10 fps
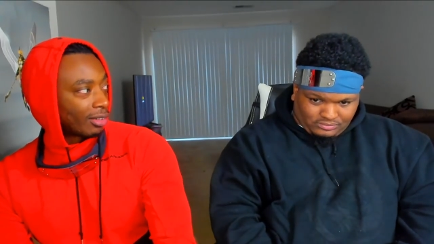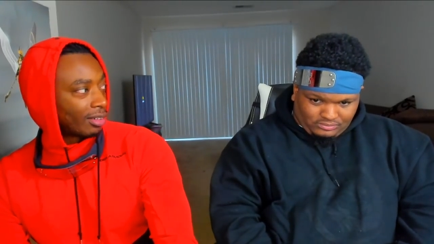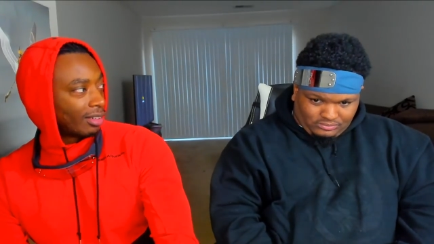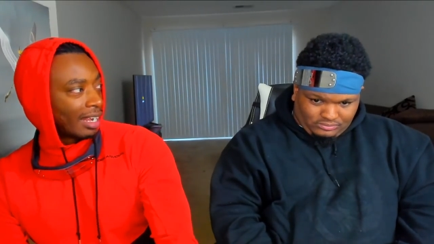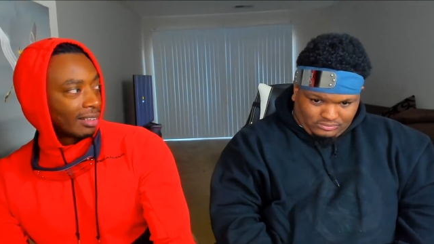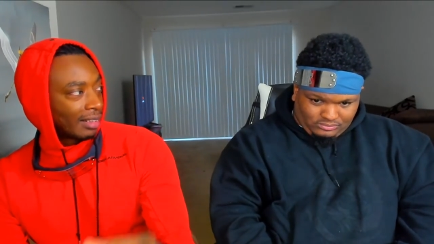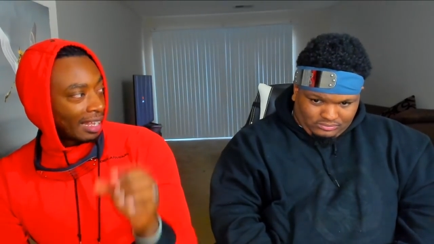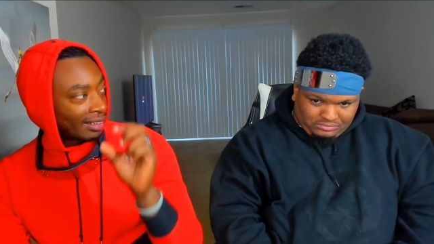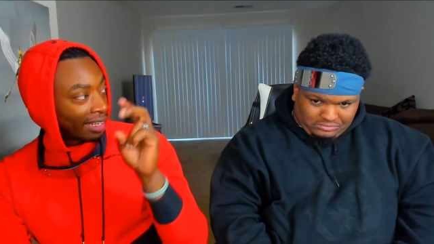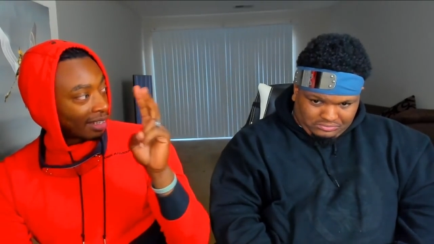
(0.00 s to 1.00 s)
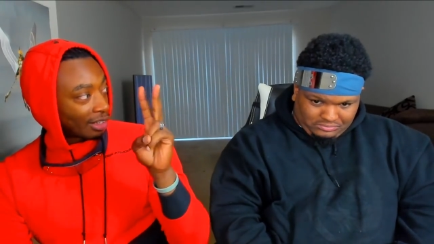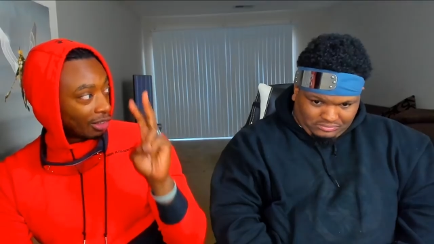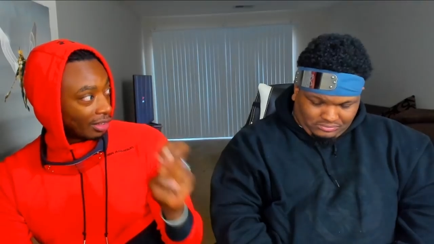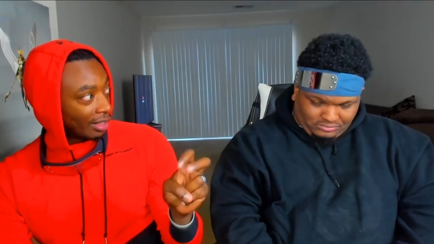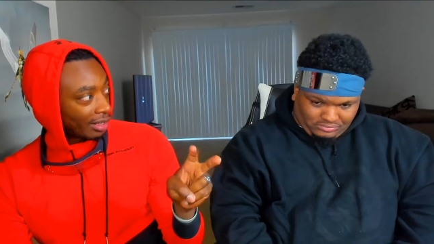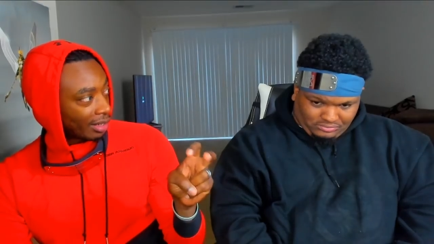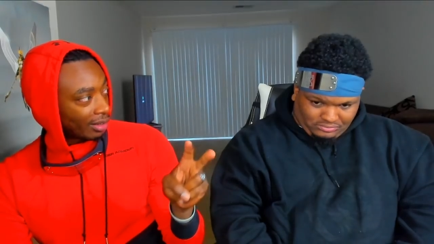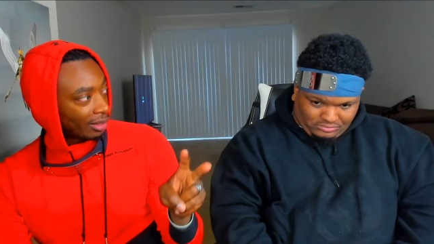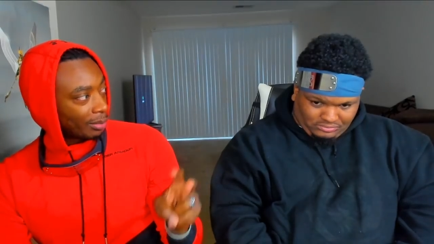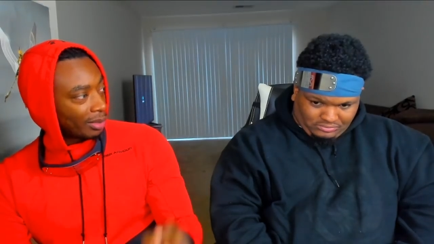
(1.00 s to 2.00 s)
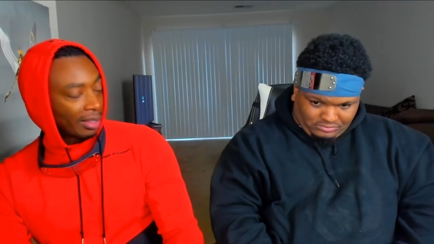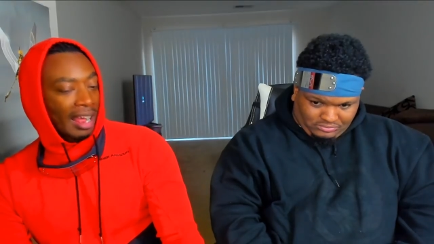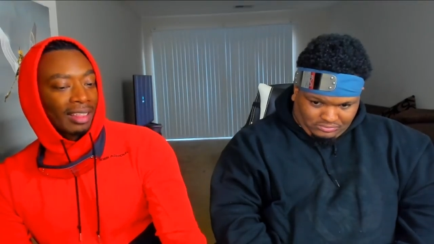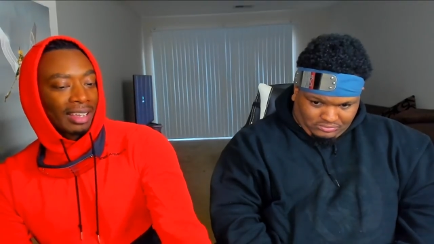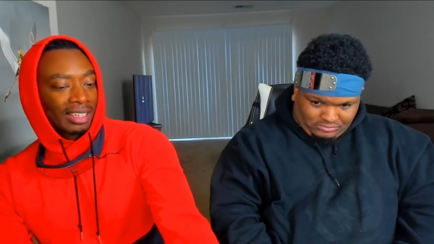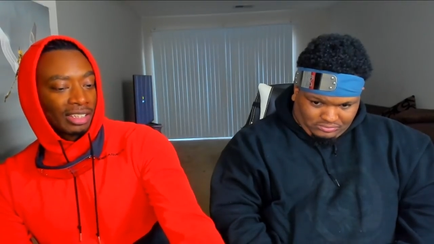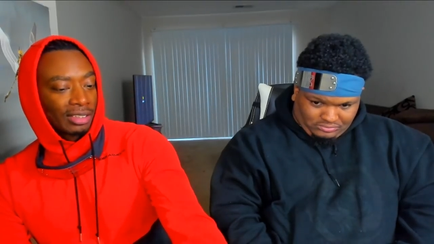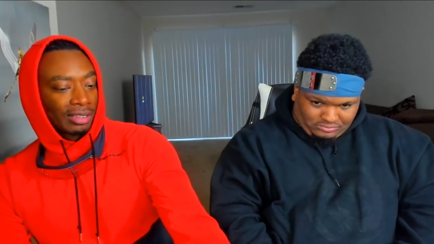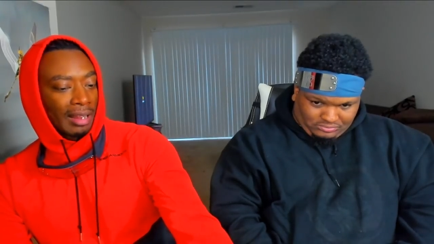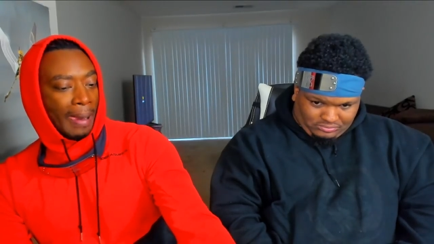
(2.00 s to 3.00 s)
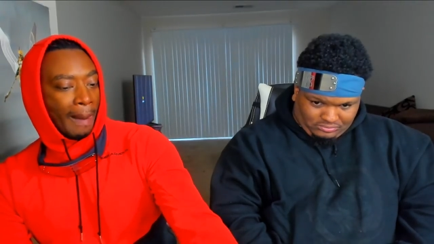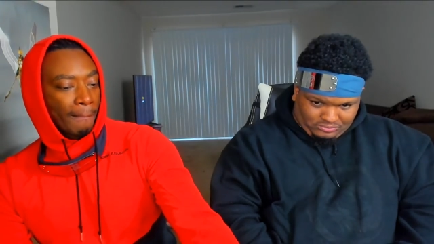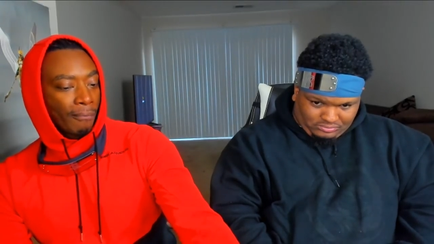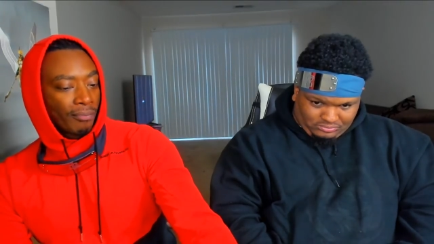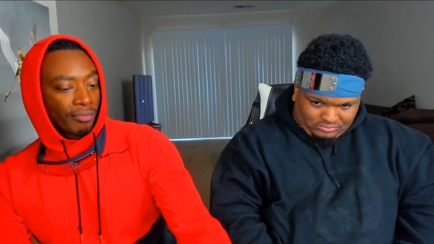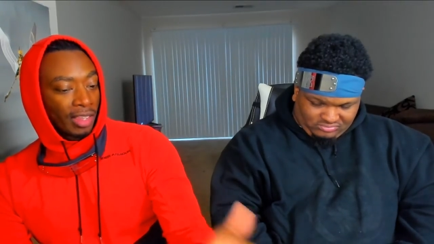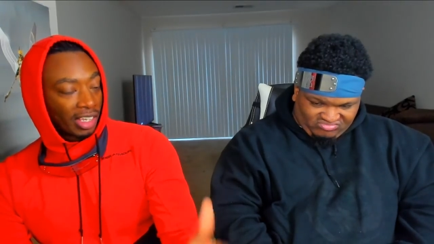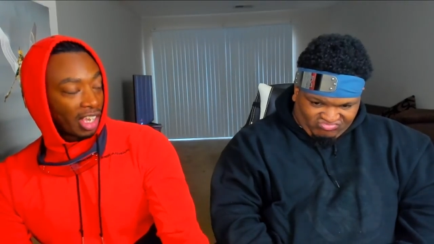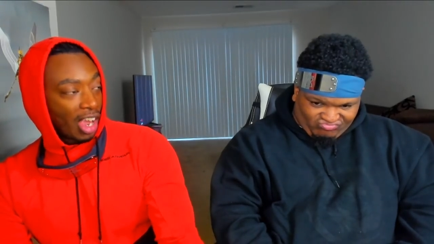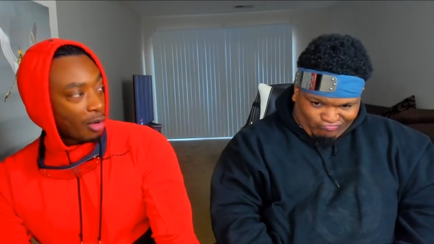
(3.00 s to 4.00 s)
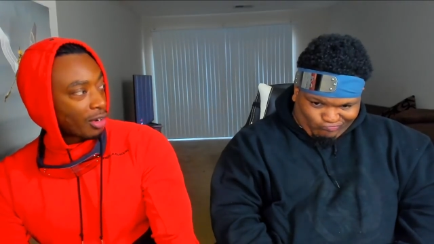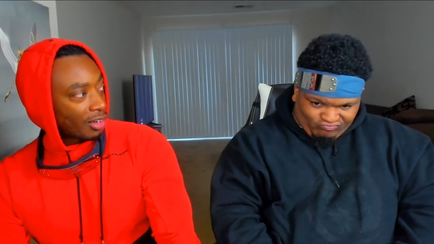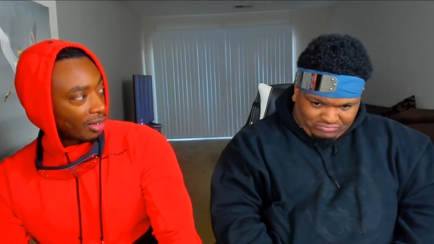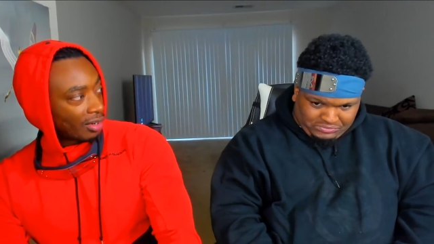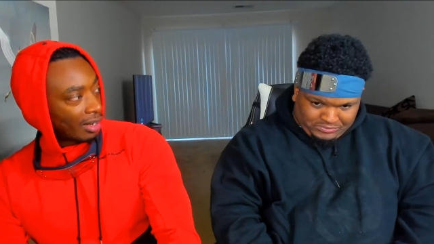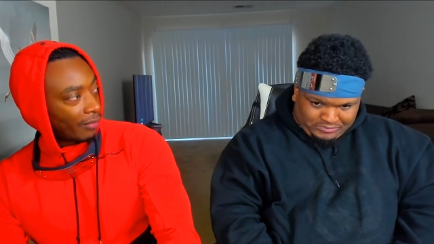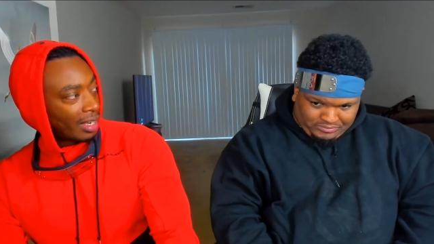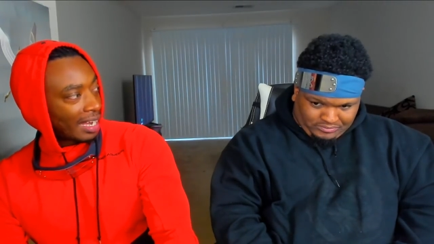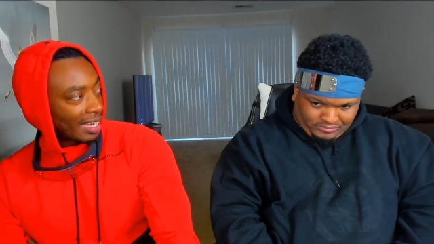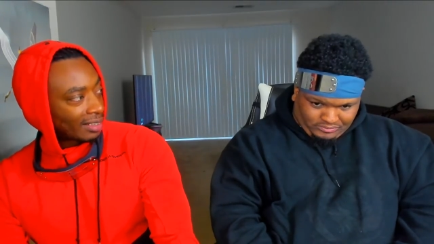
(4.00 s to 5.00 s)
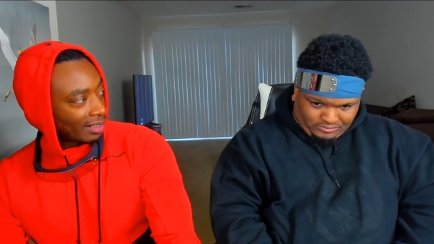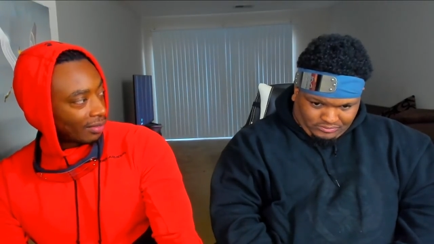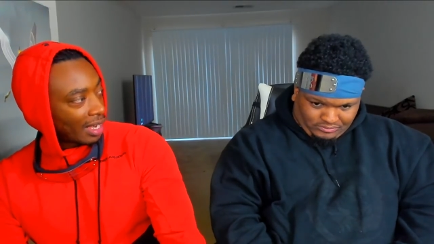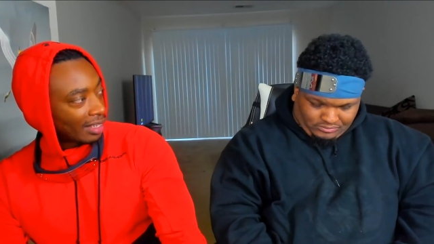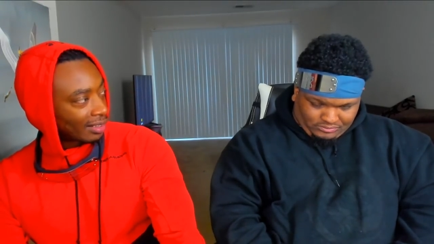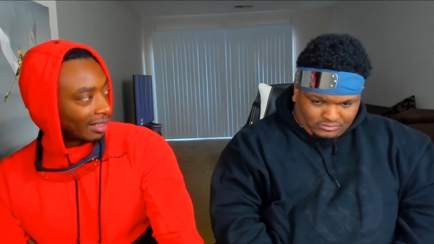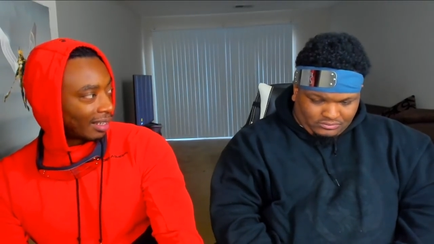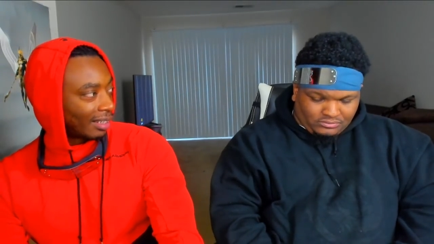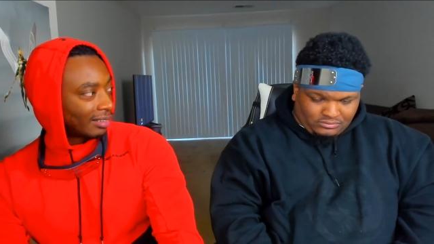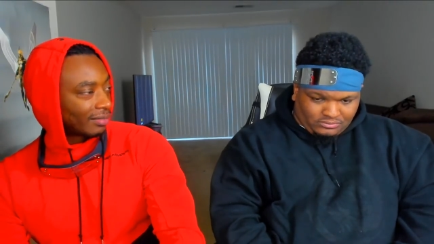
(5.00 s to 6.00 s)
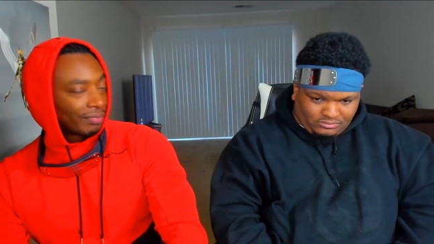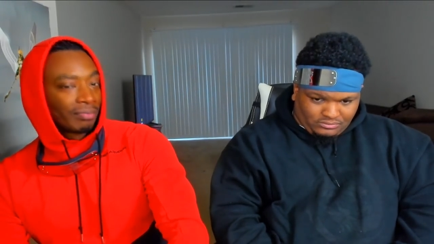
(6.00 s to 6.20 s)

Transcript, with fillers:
Speaker 1: Not not not like a good character, but I like his the character of a of Oscar mm-hmm.